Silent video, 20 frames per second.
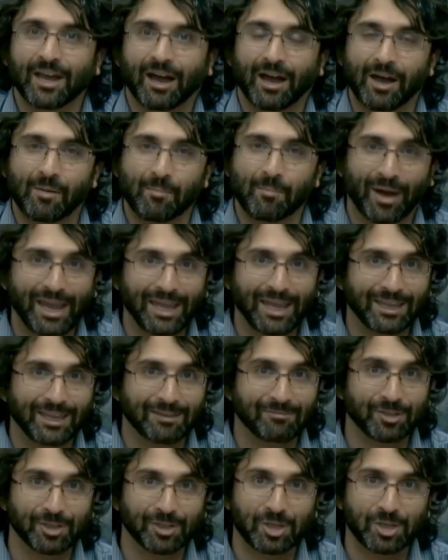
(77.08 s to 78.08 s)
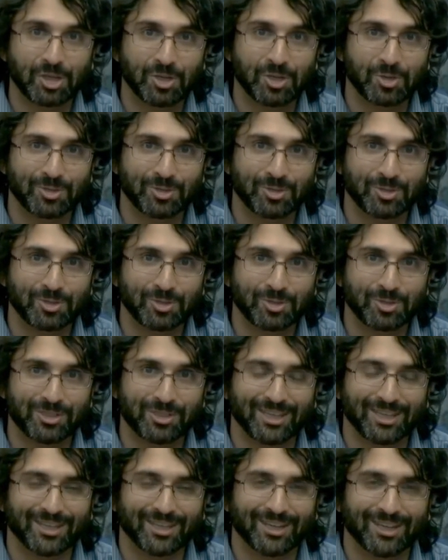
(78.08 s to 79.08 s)
Mike, if you can cue
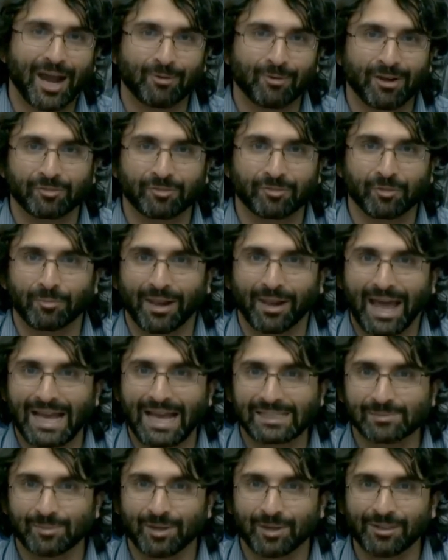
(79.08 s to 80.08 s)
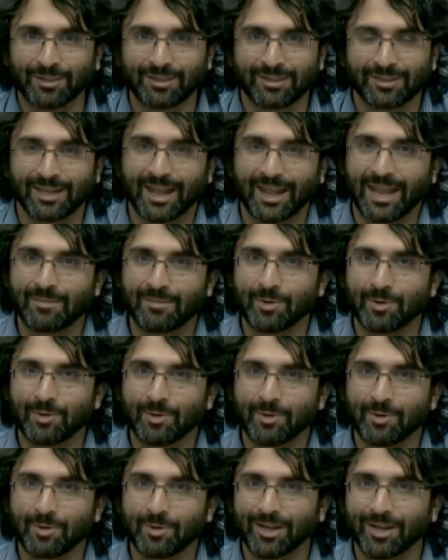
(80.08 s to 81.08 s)
the background from last month, did anybody
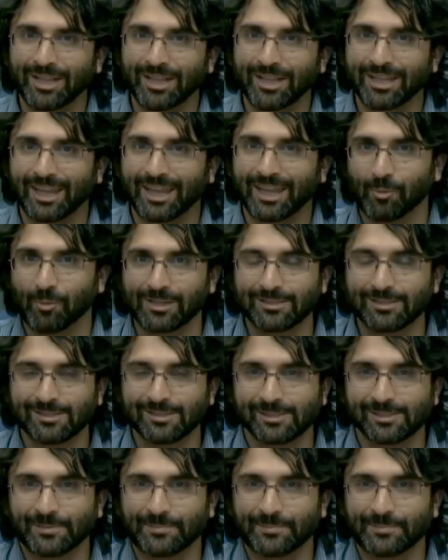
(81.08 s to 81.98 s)
guess what it was?